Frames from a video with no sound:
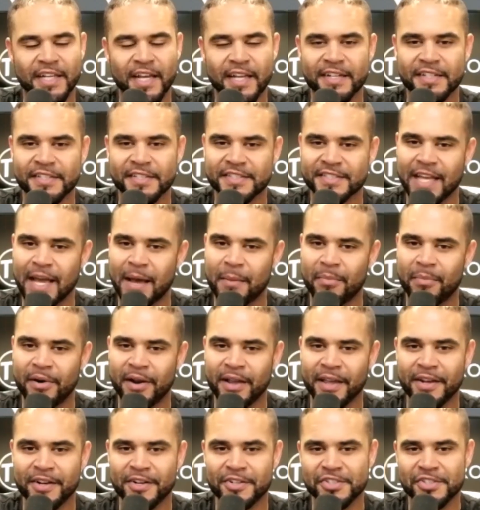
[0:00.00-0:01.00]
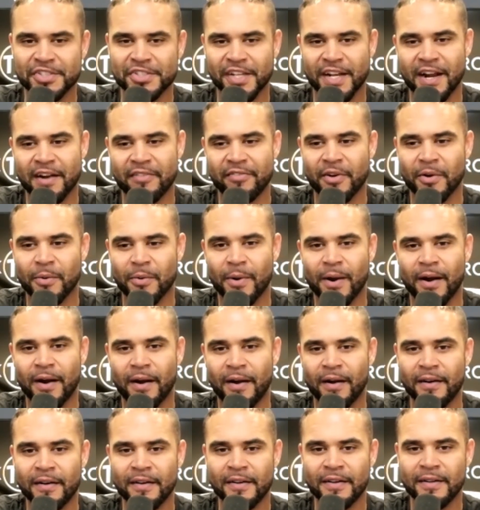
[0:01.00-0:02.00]
to stop bringing your shit everywhere.
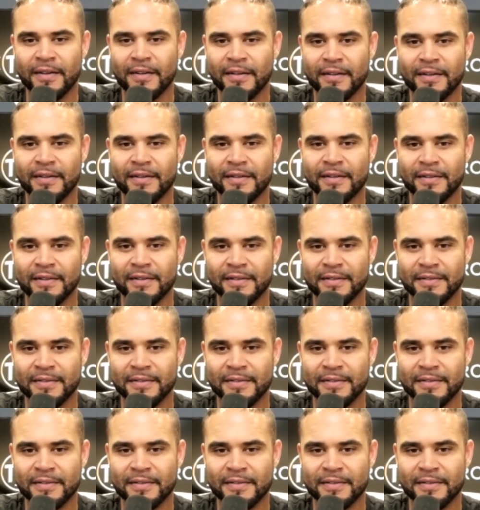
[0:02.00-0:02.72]
Oh man, it's